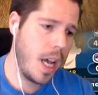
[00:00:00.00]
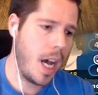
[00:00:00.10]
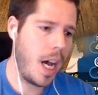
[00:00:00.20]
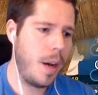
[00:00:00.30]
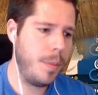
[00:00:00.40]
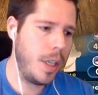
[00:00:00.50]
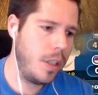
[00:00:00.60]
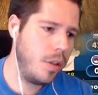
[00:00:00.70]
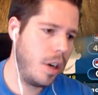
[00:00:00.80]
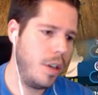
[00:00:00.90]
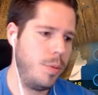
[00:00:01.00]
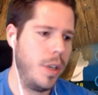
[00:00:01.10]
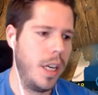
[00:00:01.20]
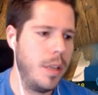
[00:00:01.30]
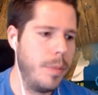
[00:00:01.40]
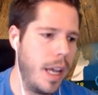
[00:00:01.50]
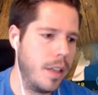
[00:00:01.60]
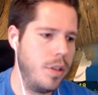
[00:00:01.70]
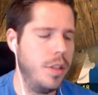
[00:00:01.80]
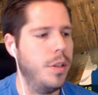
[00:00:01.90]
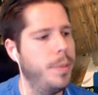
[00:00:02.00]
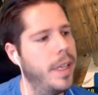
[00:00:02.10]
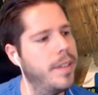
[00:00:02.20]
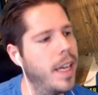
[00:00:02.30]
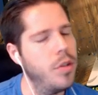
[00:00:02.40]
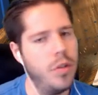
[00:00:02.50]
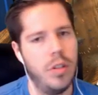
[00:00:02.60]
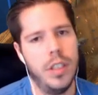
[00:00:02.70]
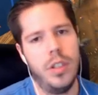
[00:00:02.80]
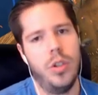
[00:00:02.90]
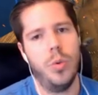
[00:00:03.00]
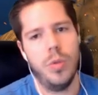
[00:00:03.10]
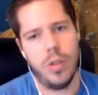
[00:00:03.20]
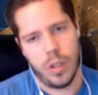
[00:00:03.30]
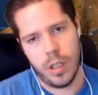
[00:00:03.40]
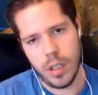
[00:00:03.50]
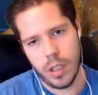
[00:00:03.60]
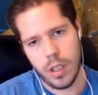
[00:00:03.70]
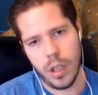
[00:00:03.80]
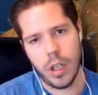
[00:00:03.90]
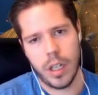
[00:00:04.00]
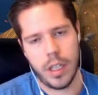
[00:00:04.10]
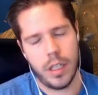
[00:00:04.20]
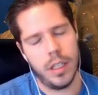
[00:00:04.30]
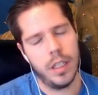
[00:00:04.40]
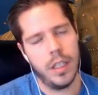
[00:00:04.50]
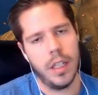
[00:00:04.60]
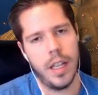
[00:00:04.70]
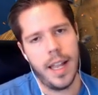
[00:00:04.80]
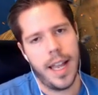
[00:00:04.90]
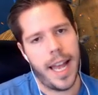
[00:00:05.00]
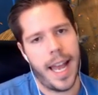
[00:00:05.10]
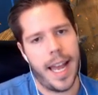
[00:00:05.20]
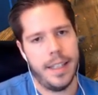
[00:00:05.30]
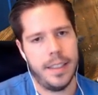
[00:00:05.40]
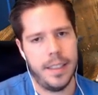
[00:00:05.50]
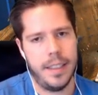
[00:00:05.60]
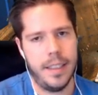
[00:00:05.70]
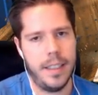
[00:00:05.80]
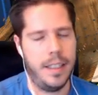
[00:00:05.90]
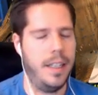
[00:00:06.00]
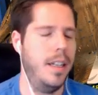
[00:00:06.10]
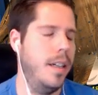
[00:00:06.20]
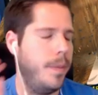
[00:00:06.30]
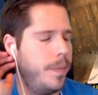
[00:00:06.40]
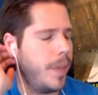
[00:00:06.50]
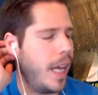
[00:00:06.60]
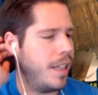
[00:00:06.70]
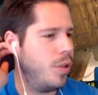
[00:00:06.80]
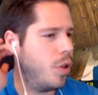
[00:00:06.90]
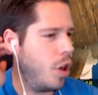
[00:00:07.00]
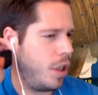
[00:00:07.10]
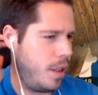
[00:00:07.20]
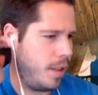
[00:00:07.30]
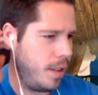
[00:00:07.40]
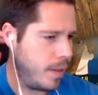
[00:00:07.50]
Um, the new cards we're getting back, Charizard Best. I usually don't look at um, at new cards